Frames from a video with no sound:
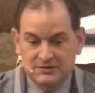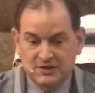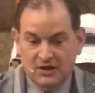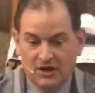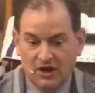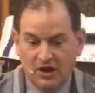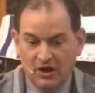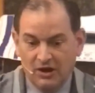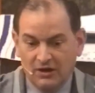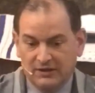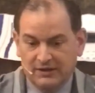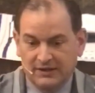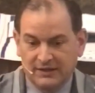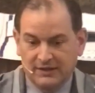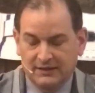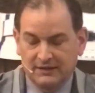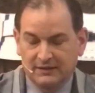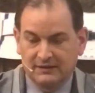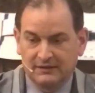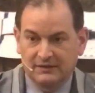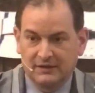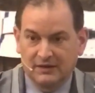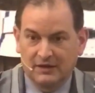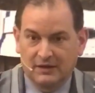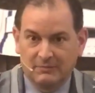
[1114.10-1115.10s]

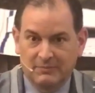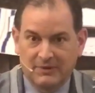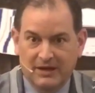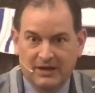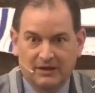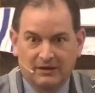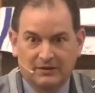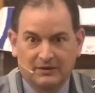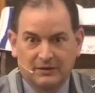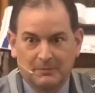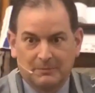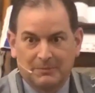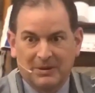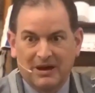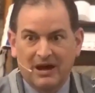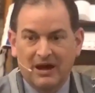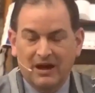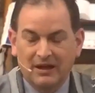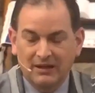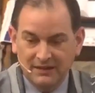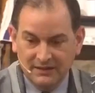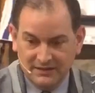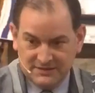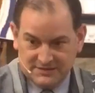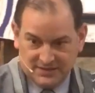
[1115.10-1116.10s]
talking about
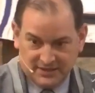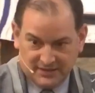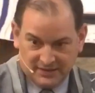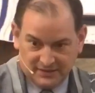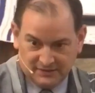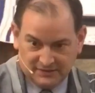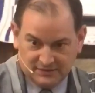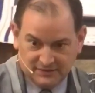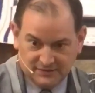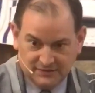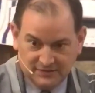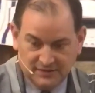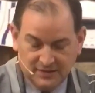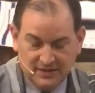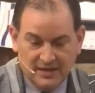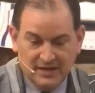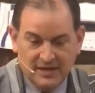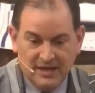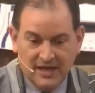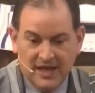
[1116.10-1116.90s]
politics